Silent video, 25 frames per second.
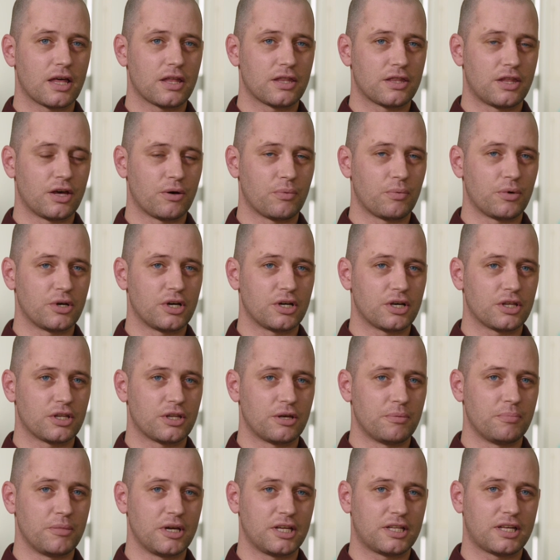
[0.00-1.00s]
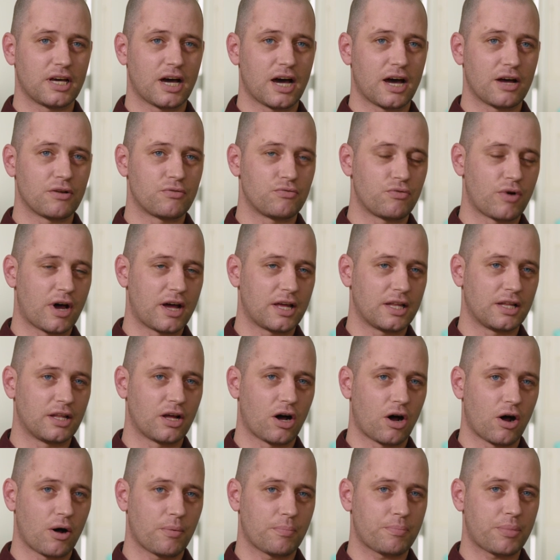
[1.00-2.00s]
the media had
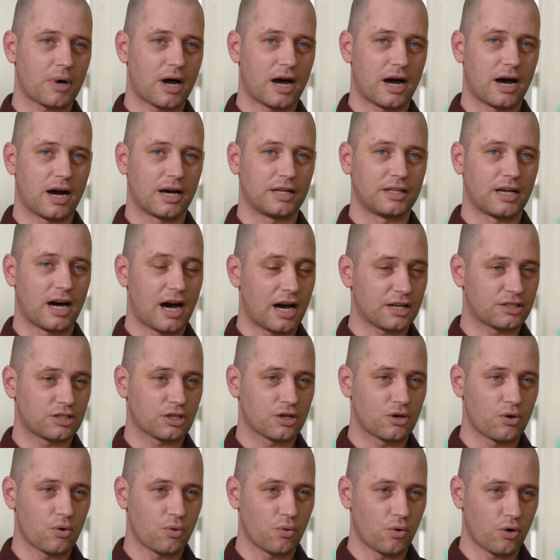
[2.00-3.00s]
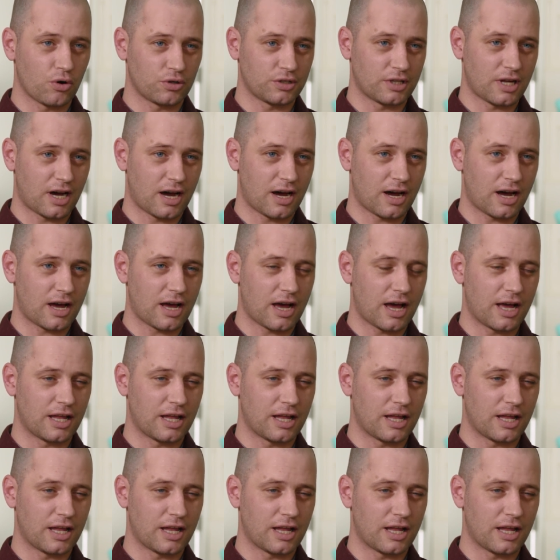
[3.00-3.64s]
written up an article on that,